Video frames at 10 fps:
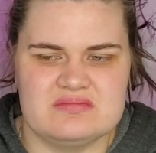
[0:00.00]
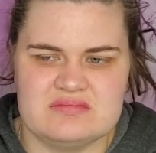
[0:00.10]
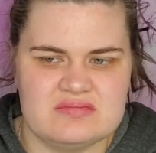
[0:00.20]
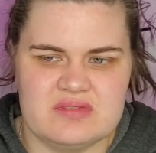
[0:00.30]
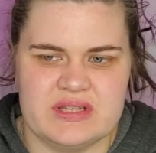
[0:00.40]

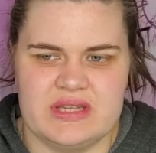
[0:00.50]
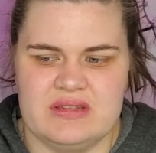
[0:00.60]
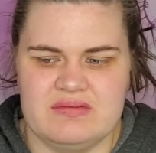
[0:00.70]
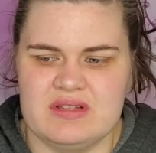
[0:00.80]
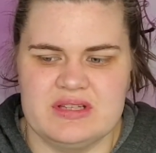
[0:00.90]

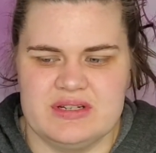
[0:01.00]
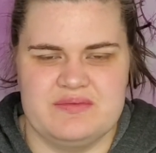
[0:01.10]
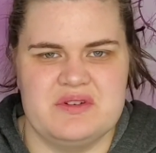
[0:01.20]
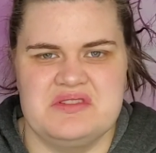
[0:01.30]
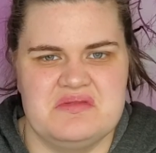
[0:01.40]
really cleared
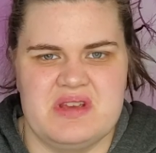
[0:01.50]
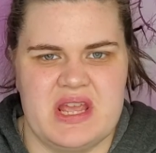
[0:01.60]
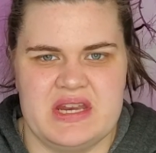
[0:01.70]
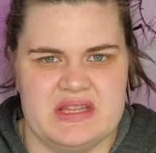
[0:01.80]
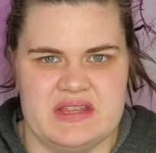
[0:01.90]
for doing
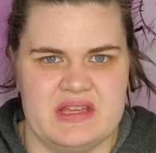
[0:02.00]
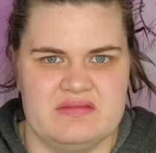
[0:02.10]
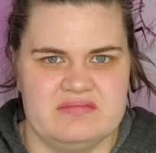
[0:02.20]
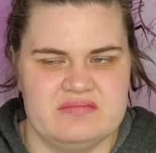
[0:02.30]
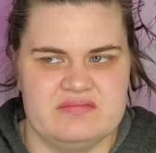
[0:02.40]

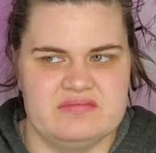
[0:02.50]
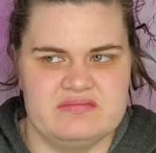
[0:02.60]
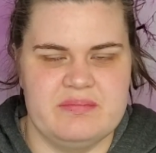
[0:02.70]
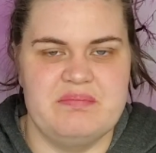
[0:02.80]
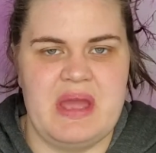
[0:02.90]
anything
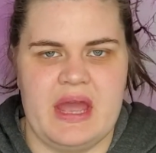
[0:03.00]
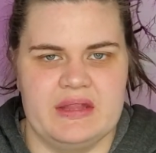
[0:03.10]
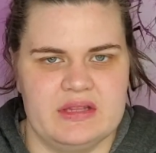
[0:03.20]
bad.